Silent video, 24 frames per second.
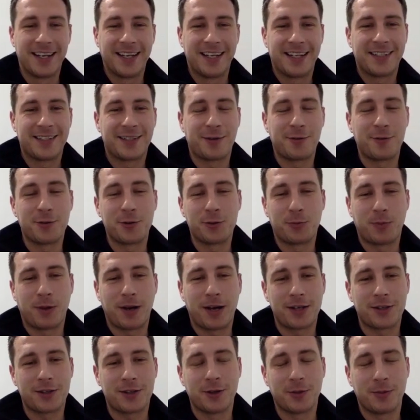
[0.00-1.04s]
someone who's
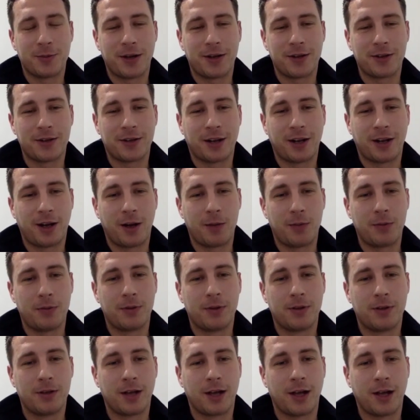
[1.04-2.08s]
passionate about the club,
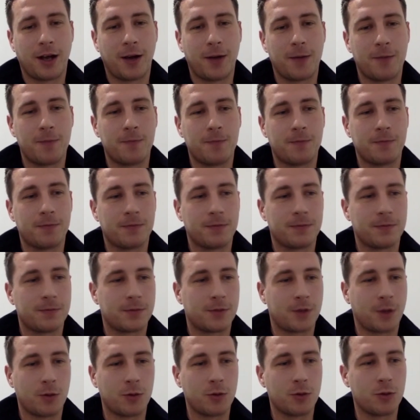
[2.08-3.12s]

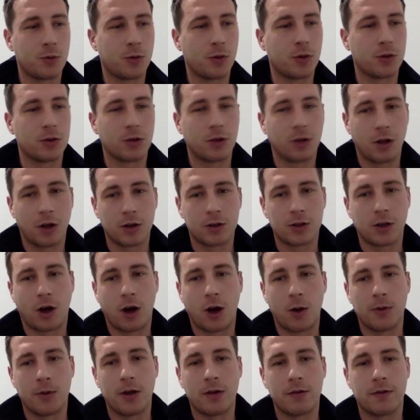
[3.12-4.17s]
someone who puts a lot of
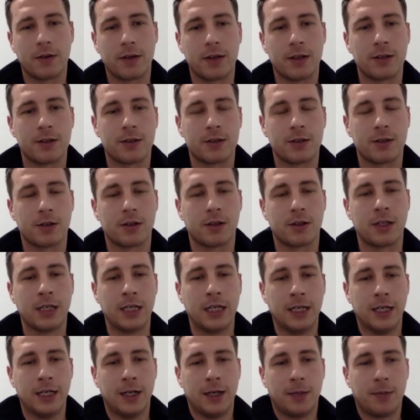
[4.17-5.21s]
time and effort into
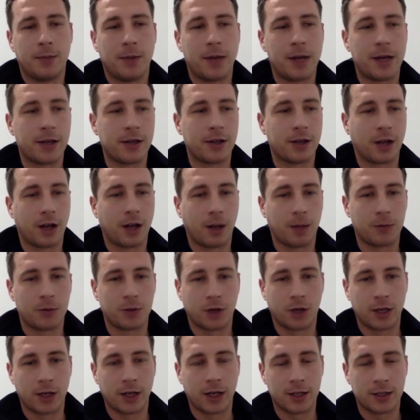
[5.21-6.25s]
making the club
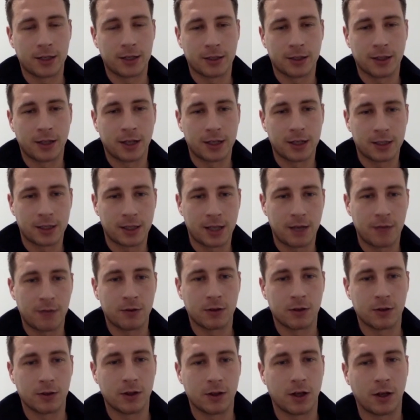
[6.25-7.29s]
try and get to the next level,
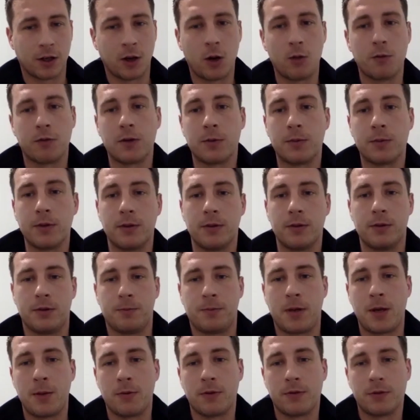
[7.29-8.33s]
and hopefully
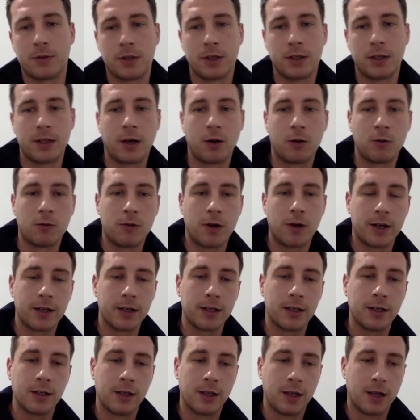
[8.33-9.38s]
people have seen that
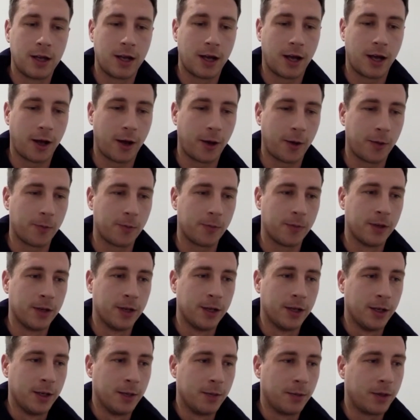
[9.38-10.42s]
already.
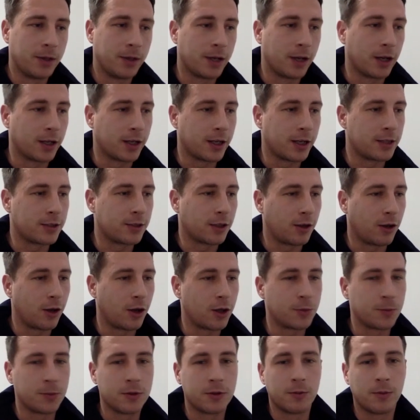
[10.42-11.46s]
But yeah, I guess I'd
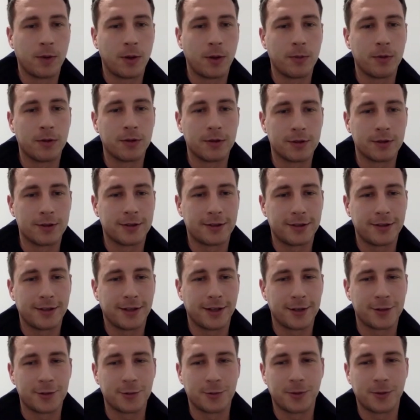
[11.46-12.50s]
like to be remembered as
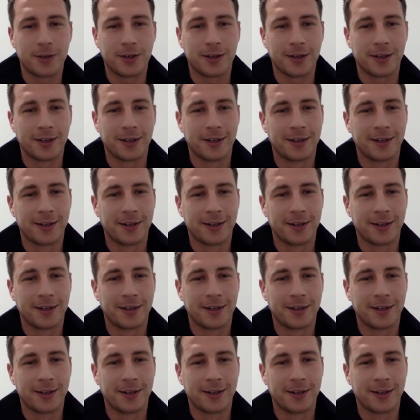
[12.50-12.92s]
a winner.